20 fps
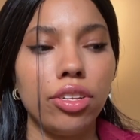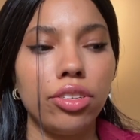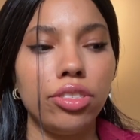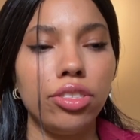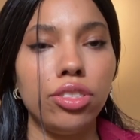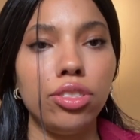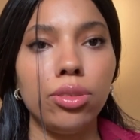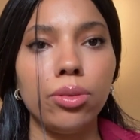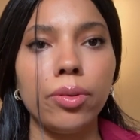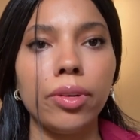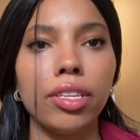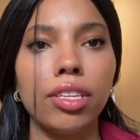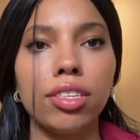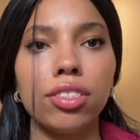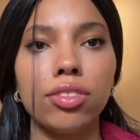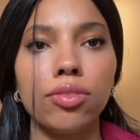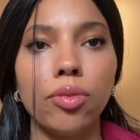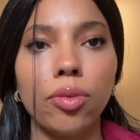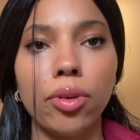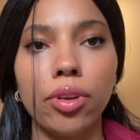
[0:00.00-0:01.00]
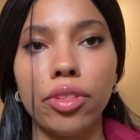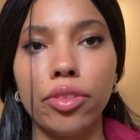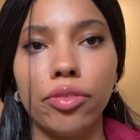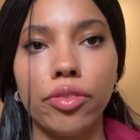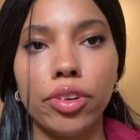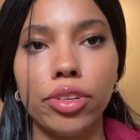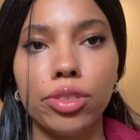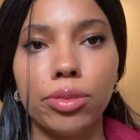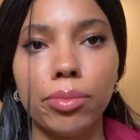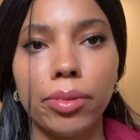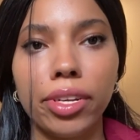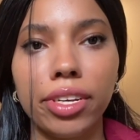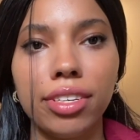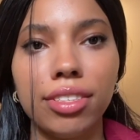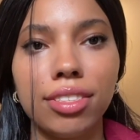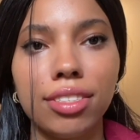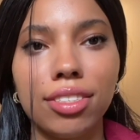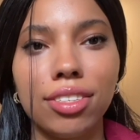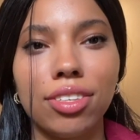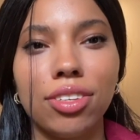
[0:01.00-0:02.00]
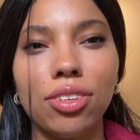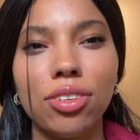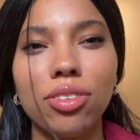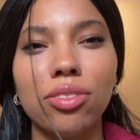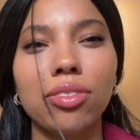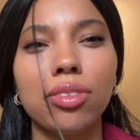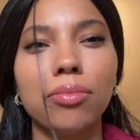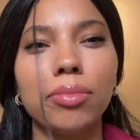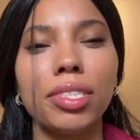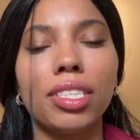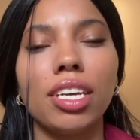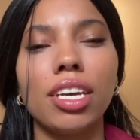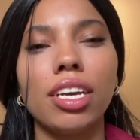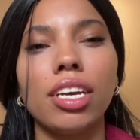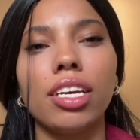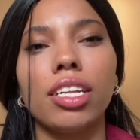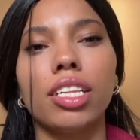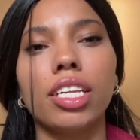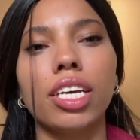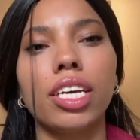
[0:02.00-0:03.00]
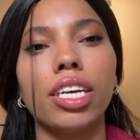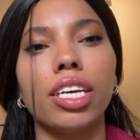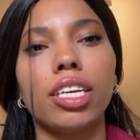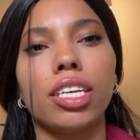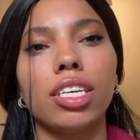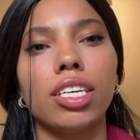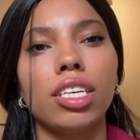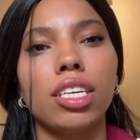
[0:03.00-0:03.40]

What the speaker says: doing this for in the first place. You know what I'm saying? Like,